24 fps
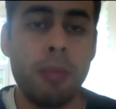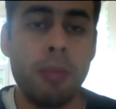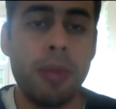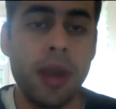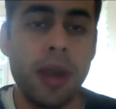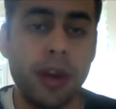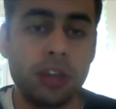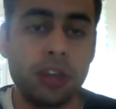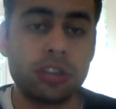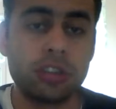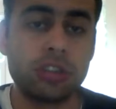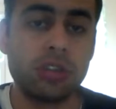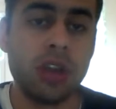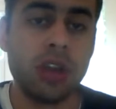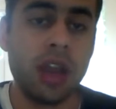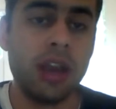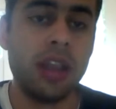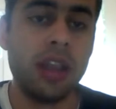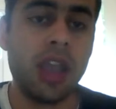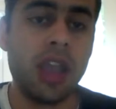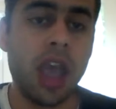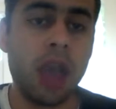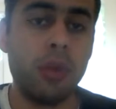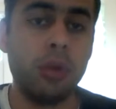
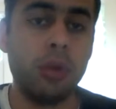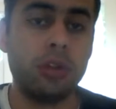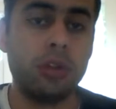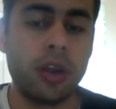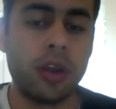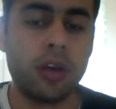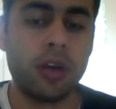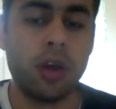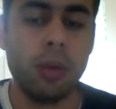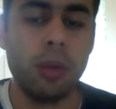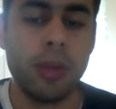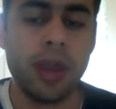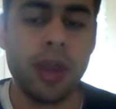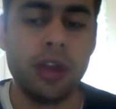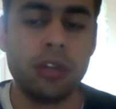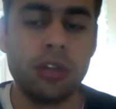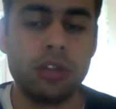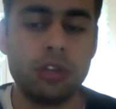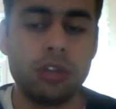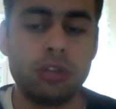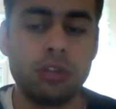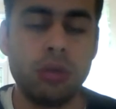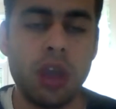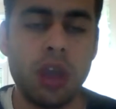Personally, I would
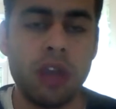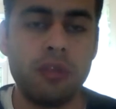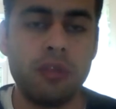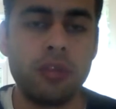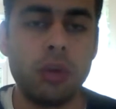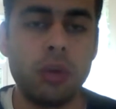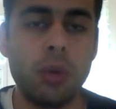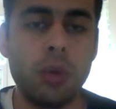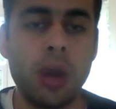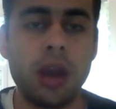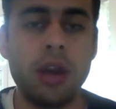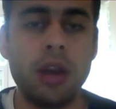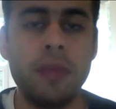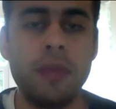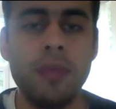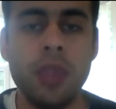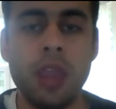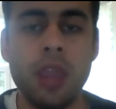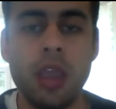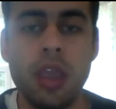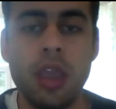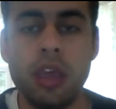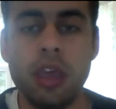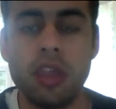recommend to everyone
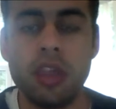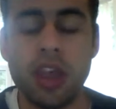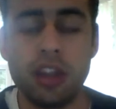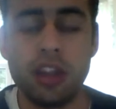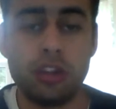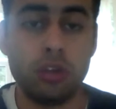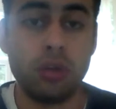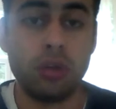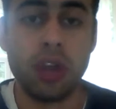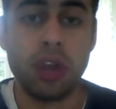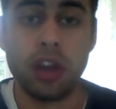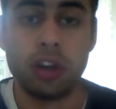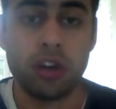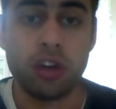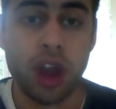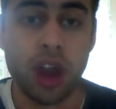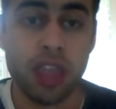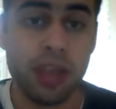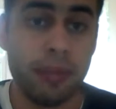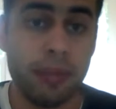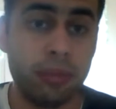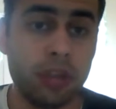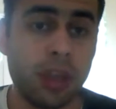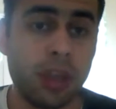that you can try
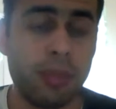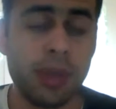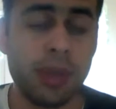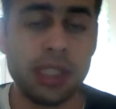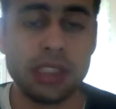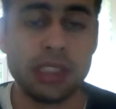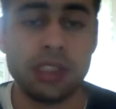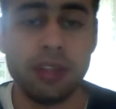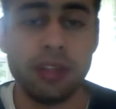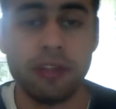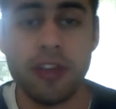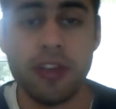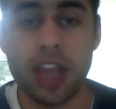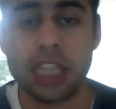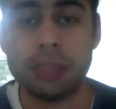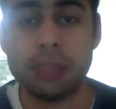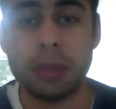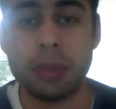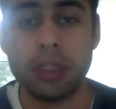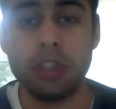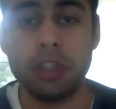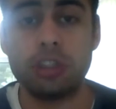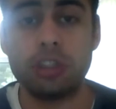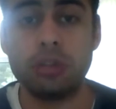the Budapest Defense,
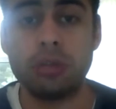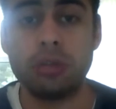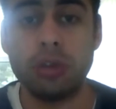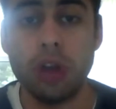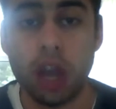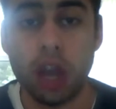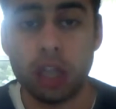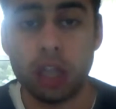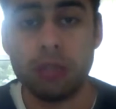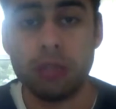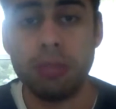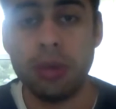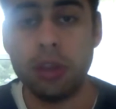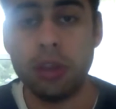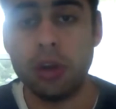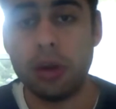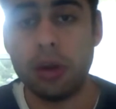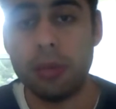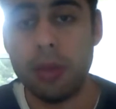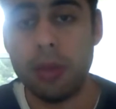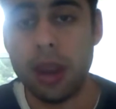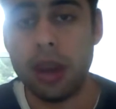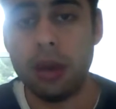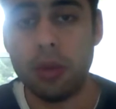but it should not be
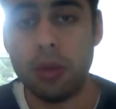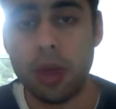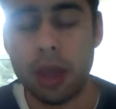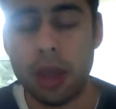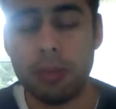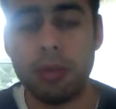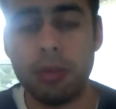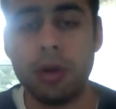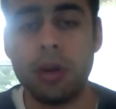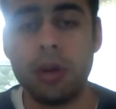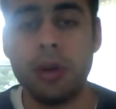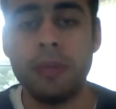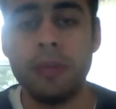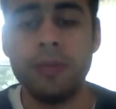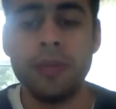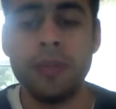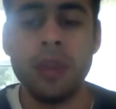your main weapon,